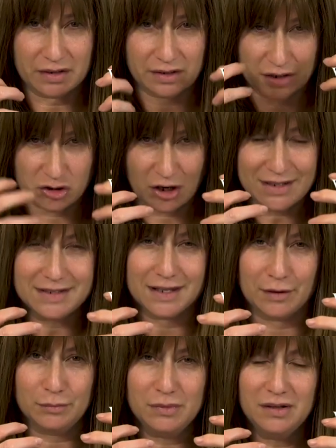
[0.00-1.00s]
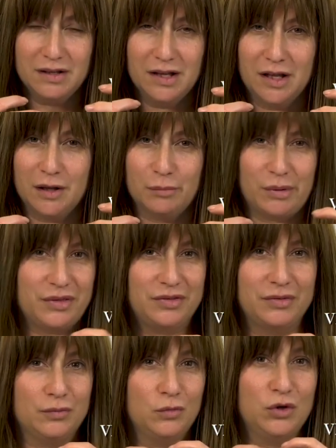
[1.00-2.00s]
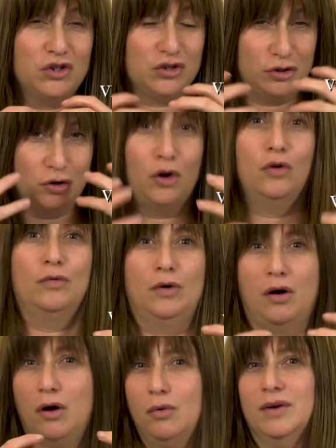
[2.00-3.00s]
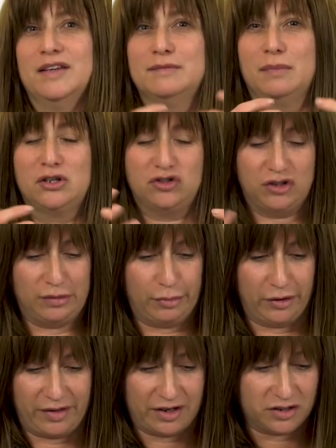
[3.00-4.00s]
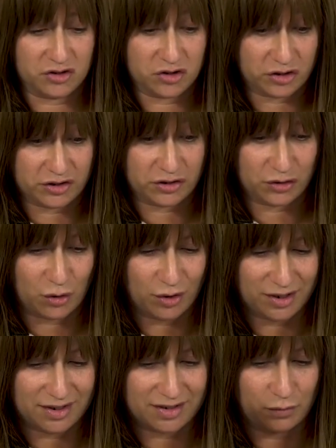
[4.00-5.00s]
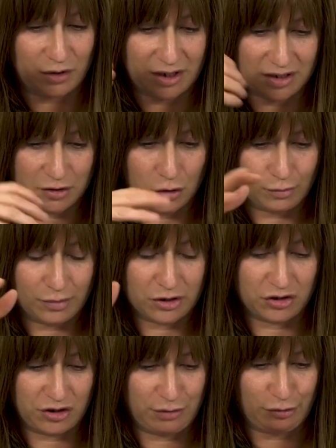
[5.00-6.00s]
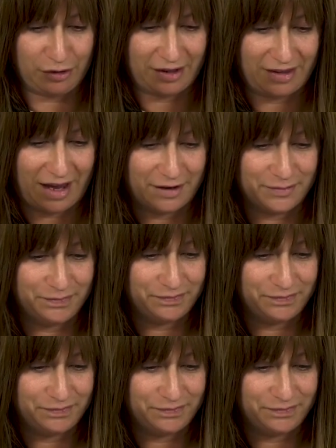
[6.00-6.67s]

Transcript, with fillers: digest them but we should go always much deeper, that it's just stories and we need to go much deeper than that.